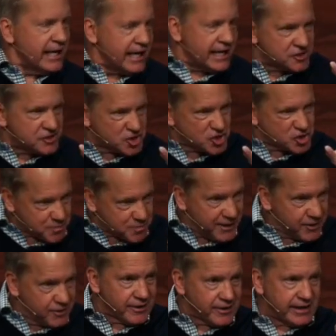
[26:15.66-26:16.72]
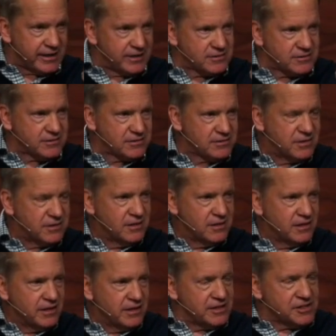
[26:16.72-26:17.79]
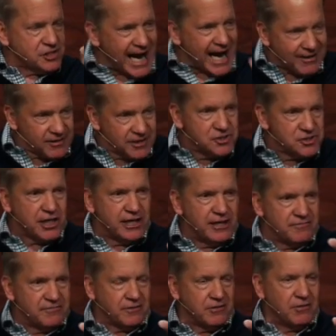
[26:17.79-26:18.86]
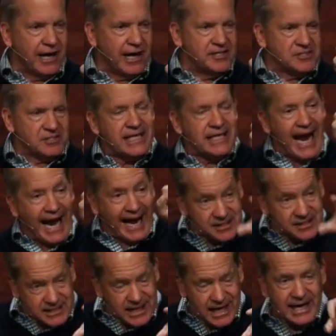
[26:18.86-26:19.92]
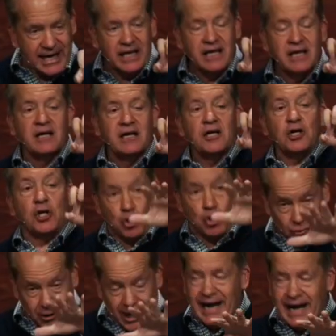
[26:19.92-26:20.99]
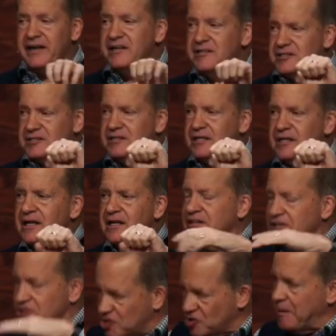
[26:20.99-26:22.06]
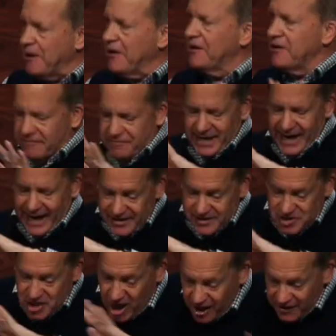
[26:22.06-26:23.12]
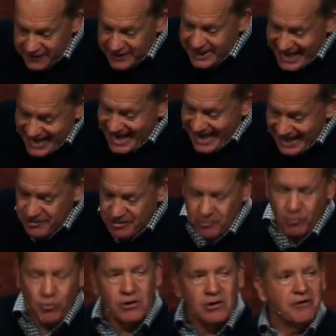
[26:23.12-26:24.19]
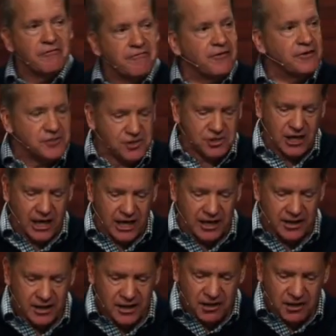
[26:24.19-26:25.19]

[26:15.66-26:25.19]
His spirit, the challenging of Christ, the Antichrist, the spirit of that is already in the world, 1 John